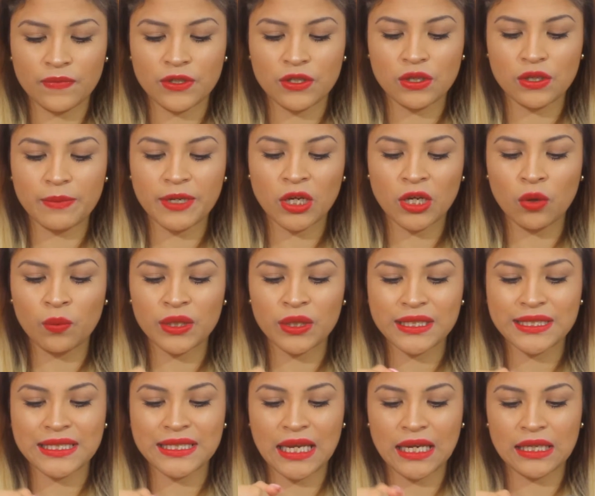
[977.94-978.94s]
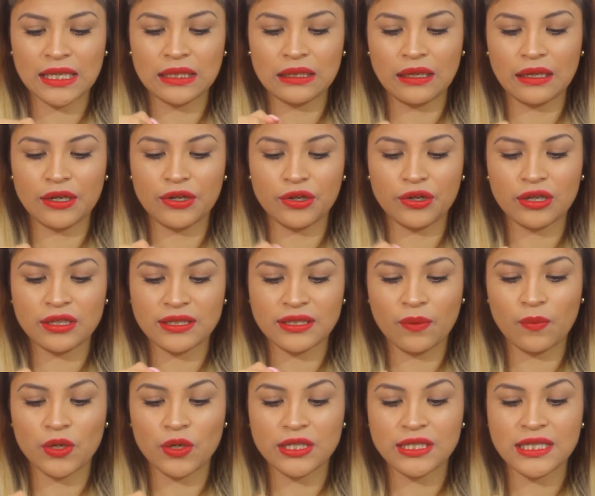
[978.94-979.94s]
So I'm gonna go with the second layer because
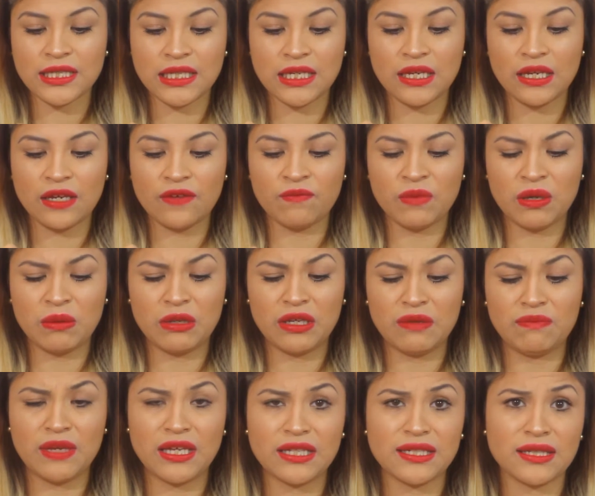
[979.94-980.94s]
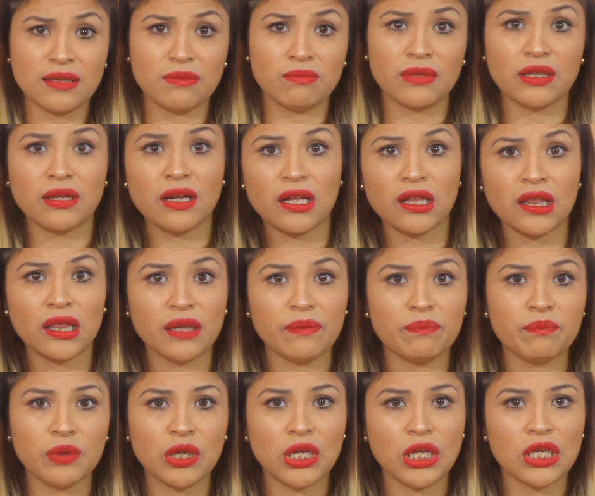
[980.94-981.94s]
I want to see if maybe it makes them
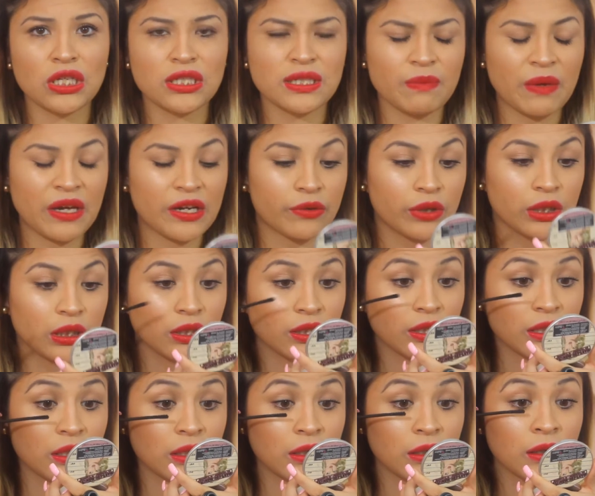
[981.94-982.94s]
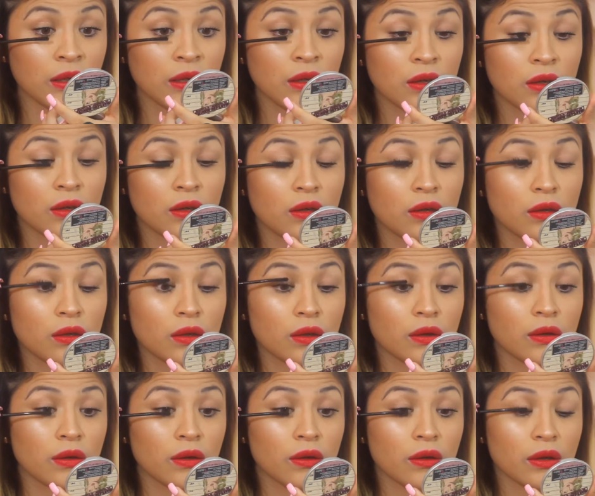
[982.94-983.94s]
clumpy, spidery looking.
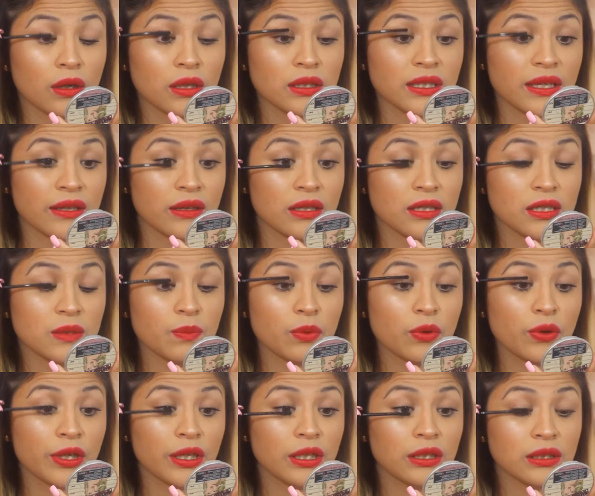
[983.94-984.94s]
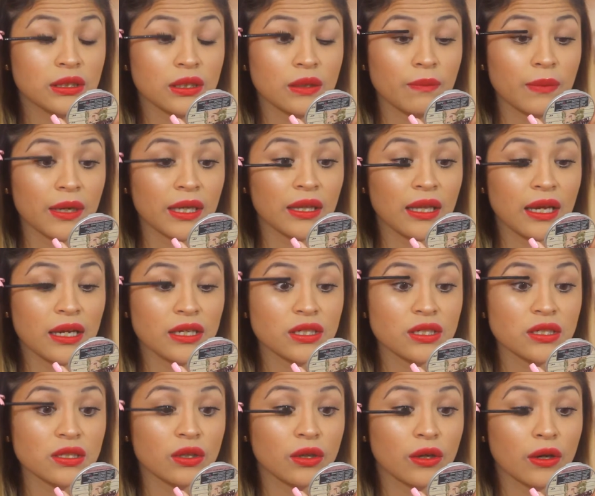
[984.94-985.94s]
Because at this point, my
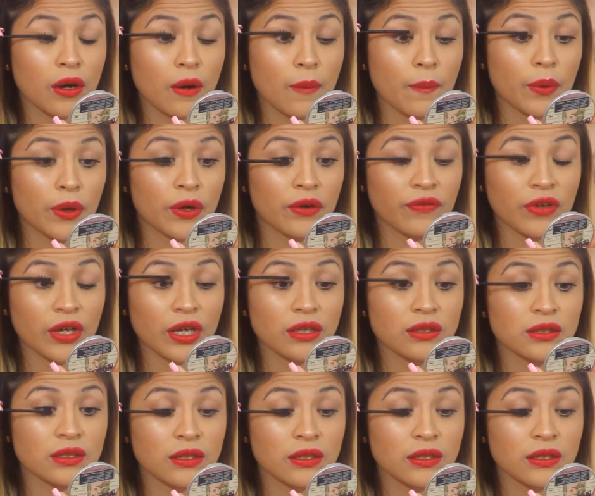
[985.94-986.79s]
lashes look perfect.